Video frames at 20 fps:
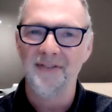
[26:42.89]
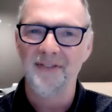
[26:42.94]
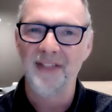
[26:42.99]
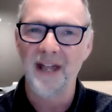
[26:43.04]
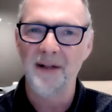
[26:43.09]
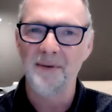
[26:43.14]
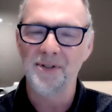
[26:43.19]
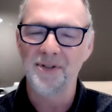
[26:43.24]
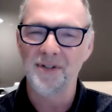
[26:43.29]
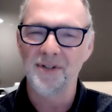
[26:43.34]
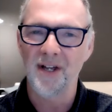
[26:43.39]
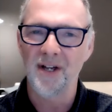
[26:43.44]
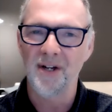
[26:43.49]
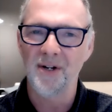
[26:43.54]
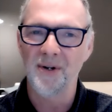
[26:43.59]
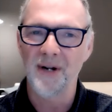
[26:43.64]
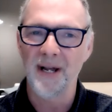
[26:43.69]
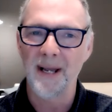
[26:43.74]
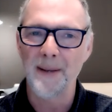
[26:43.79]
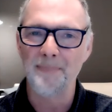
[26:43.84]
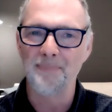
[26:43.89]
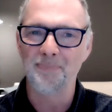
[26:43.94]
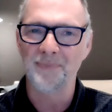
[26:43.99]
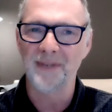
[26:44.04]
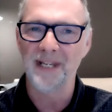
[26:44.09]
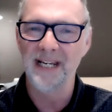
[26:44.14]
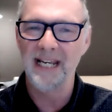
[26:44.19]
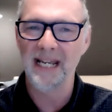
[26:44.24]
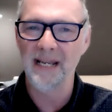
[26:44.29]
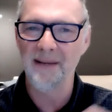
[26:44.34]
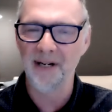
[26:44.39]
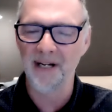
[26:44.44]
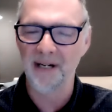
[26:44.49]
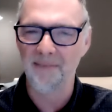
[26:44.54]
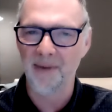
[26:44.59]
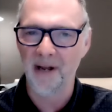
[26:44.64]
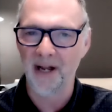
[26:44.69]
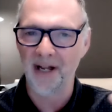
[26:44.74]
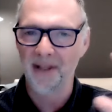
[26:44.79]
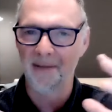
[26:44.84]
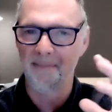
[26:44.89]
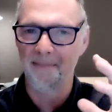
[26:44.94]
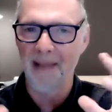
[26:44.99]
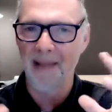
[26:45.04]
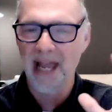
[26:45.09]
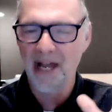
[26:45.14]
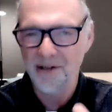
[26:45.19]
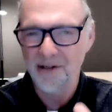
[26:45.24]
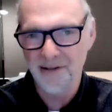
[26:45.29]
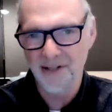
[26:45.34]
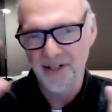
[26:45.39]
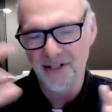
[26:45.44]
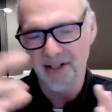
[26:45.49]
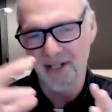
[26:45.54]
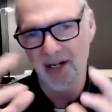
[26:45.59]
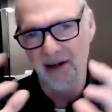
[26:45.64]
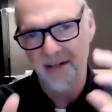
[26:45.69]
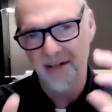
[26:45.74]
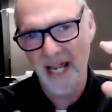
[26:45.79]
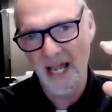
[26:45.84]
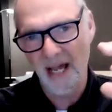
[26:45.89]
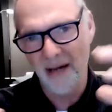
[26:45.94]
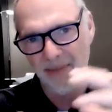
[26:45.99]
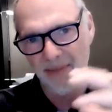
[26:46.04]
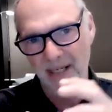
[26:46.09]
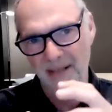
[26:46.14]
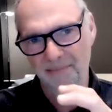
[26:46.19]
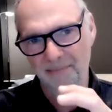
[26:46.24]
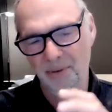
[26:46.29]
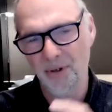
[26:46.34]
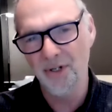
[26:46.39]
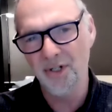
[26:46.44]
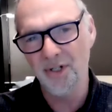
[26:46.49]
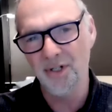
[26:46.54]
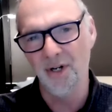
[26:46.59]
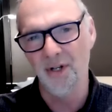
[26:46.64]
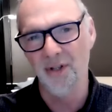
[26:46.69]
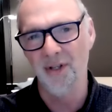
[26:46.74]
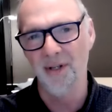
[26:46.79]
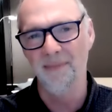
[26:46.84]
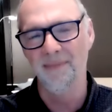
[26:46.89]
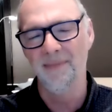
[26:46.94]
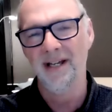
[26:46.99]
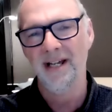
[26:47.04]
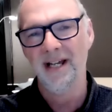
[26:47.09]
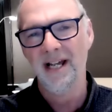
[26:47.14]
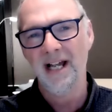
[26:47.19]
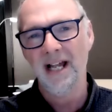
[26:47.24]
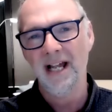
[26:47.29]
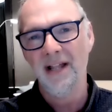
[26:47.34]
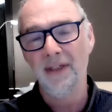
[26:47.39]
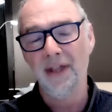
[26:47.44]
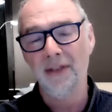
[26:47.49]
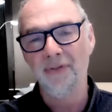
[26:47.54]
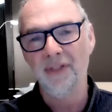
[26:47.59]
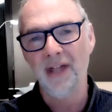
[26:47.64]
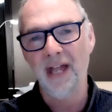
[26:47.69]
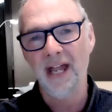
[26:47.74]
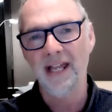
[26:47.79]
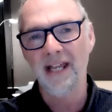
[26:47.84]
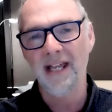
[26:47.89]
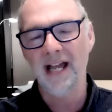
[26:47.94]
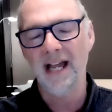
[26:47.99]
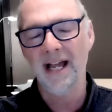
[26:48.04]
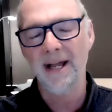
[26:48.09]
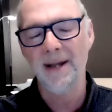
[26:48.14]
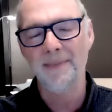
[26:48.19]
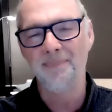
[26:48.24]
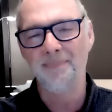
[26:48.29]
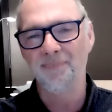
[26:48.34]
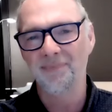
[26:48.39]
they were so um, inhibited by the boundaries that had now been pushed on them that they, uh,